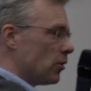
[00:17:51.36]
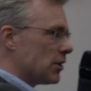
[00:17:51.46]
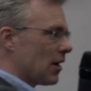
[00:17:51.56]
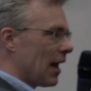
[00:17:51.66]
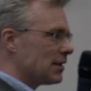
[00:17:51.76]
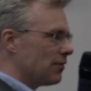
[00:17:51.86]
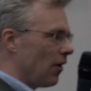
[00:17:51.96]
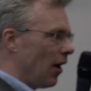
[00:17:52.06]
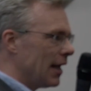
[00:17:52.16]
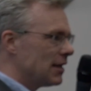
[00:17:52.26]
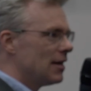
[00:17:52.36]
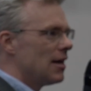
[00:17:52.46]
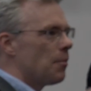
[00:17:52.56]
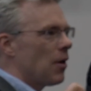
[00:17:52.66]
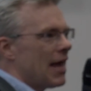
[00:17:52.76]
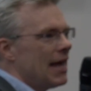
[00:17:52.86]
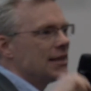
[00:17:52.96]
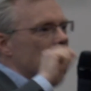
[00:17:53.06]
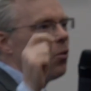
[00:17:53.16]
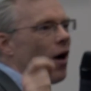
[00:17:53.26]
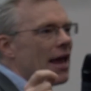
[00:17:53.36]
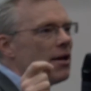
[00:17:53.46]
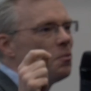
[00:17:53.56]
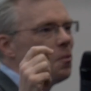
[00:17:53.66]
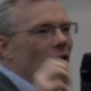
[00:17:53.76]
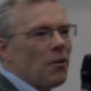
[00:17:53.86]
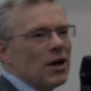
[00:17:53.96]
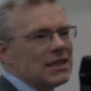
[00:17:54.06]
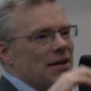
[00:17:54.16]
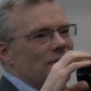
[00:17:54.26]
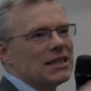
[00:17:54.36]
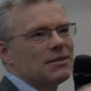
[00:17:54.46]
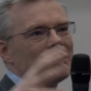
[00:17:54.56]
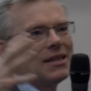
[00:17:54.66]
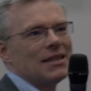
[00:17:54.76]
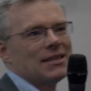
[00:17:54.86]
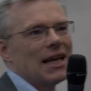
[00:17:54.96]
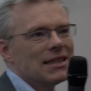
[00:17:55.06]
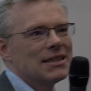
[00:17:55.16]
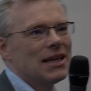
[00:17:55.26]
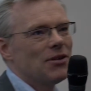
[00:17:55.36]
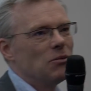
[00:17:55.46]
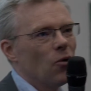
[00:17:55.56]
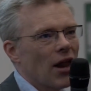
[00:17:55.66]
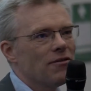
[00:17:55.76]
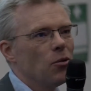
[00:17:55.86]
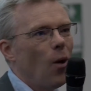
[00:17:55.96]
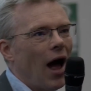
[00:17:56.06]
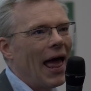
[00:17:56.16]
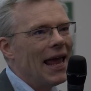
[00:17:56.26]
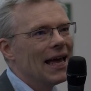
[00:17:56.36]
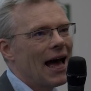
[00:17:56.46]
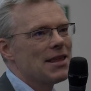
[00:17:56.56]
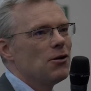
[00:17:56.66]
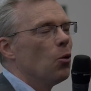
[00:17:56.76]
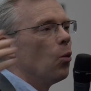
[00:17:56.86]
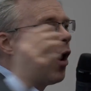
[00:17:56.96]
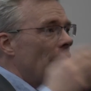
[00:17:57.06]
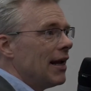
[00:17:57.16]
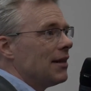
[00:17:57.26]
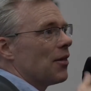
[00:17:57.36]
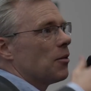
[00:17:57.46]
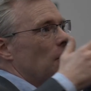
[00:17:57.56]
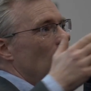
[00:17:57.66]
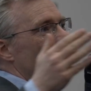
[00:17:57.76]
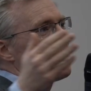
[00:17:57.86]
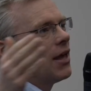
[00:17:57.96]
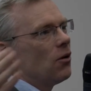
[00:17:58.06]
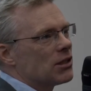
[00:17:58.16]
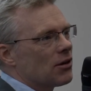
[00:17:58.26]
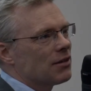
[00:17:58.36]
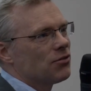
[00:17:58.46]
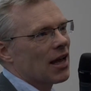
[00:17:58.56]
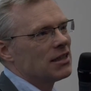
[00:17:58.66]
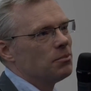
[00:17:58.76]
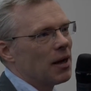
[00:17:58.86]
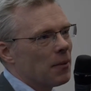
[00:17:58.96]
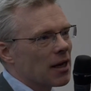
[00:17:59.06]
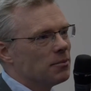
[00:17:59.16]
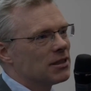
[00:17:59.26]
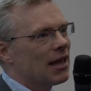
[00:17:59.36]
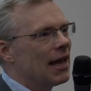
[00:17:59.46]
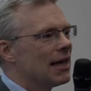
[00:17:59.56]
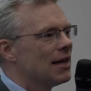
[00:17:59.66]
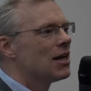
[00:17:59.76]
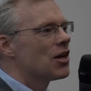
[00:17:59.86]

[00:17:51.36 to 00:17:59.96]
auto-classified, but here's a way by which if it's sensitive in whatever way and you're worried that the auto-classification might make a mistake,